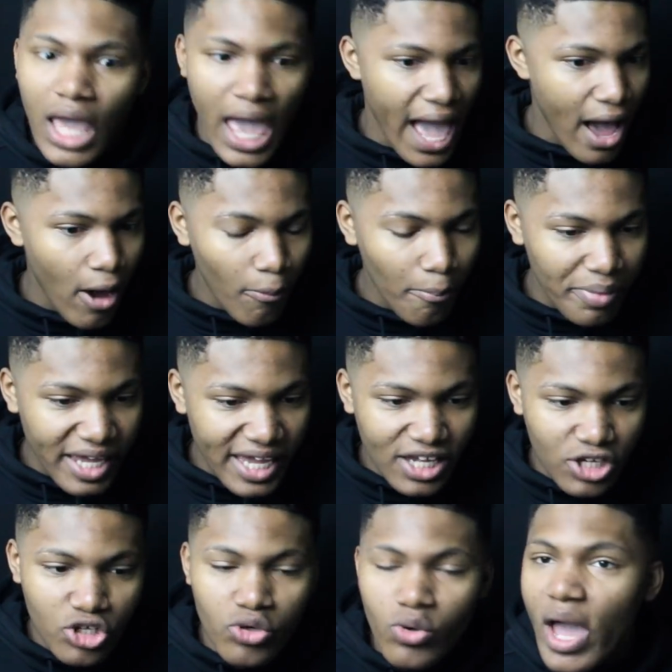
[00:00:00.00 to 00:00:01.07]
How
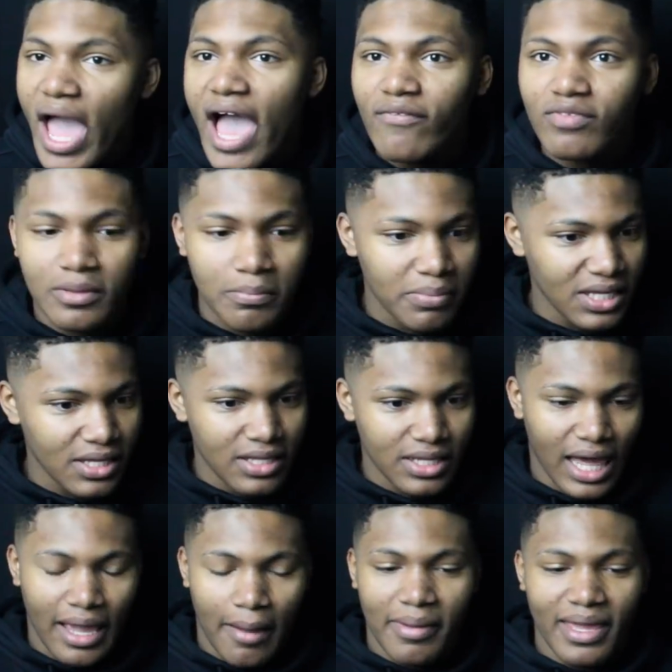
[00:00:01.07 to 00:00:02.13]
big do you have to be?
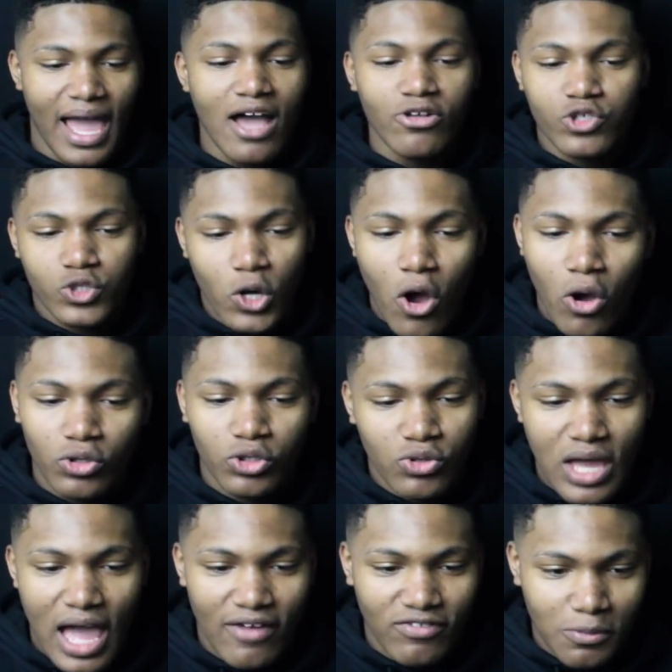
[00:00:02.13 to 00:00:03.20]
Like, I mean, how strong do
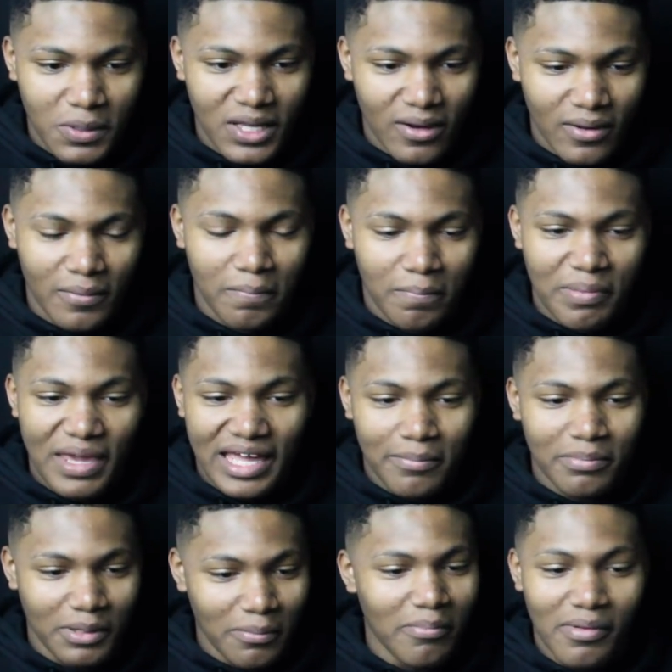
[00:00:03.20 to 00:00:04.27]
you have to be to pick
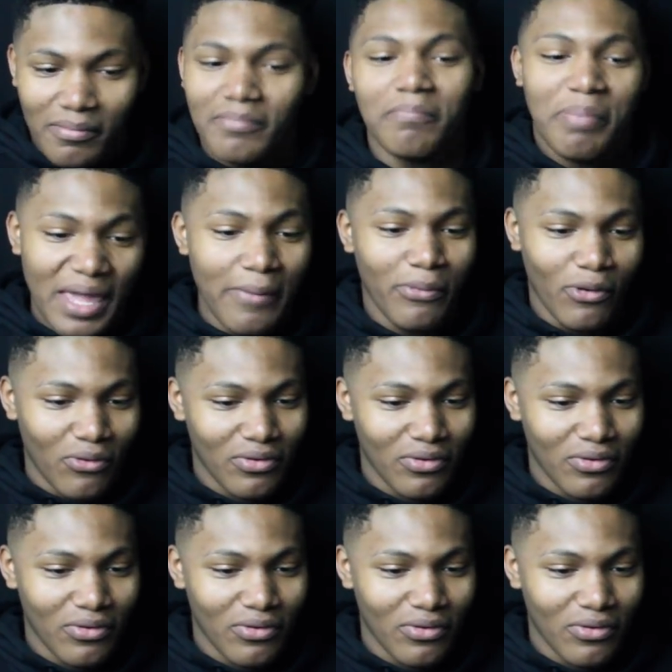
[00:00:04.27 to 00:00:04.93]
up them people?